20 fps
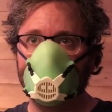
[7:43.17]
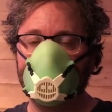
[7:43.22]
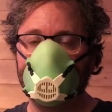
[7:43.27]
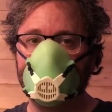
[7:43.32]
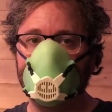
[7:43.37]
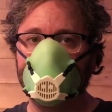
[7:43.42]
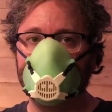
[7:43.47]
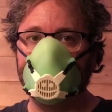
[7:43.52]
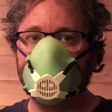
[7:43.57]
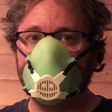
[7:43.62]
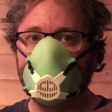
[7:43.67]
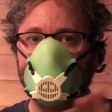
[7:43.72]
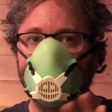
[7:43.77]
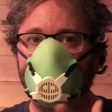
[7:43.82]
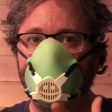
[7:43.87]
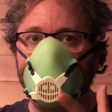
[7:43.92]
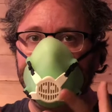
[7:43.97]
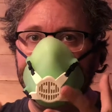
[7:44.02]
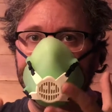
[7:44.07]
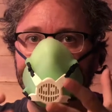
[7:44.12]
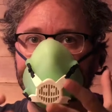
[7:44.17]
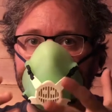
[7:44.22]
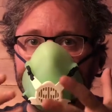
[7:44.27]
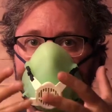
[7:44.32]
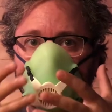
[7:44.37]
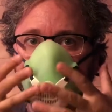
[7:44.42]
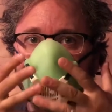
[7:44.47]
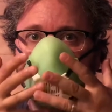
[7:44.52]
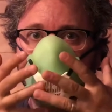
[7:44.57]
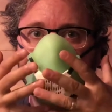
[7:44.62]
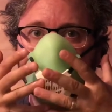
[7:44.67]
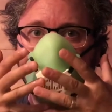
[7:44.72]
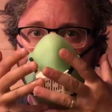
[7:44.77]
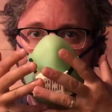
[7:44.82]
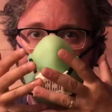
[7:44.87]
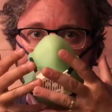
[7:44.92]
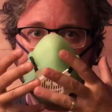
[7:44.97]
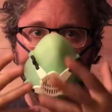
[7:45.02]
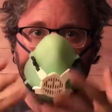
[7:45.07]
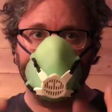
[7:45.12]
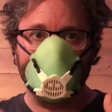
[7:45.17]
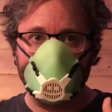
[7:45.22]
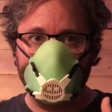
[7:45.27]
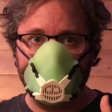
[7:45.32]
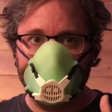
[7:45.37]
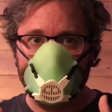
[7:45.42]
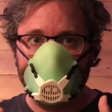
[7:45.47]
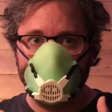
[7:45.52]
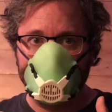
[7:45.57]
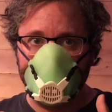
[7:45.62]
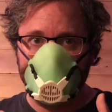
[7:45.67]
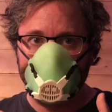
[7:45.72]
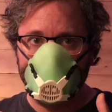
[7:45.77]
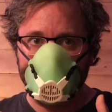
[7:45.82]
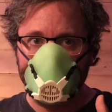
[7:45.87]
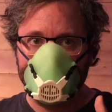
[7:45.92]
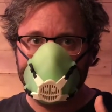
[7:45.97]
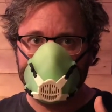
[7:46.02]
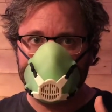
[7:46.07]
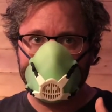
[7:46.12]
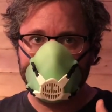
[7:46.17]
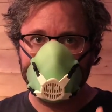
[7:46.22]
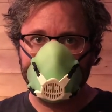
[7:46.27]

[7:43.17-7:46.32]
But I can feel the mask pulling into my face.